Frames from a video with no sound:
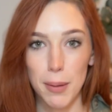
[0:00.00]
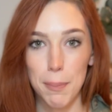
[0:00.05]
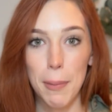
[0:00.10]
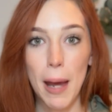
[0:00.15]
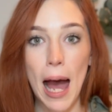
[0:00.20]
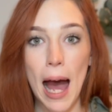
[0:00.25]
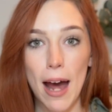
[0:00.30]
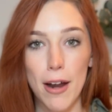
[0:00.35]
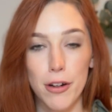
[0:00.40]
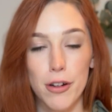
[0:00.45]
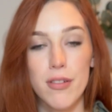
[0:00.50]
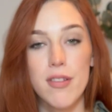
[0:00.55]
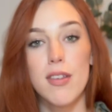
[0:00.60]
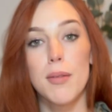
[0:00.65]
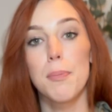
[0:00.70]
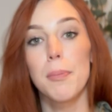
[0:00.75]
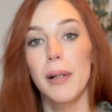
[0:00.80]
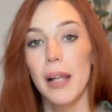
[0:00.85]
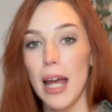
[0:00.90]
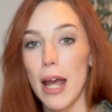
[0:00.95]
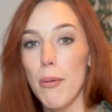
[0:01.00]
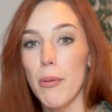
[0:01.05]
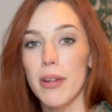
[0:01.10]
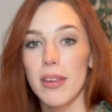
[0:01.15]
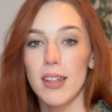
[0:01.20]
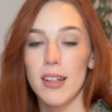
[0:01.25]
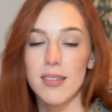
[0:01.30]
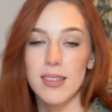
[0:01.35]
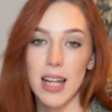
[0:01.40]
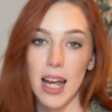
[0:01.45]
patterns, play with
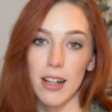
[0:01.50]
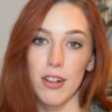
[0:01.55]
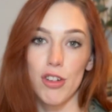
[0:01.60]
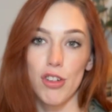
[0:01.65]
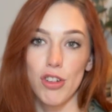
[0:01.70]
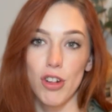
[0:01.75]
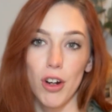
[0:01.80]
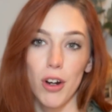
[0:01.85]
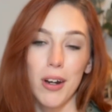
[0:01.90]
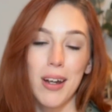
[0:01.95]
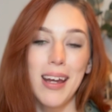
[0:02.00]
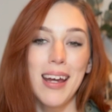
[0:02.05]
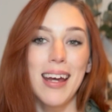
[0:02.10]
the texture.